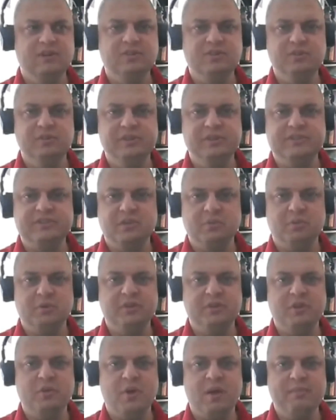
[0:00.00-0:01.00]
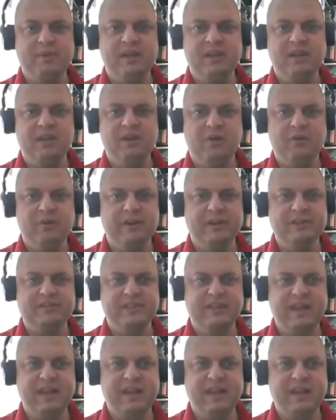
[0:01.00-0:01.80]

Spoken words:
Julie said, "Well, do you want me to go?" And I said,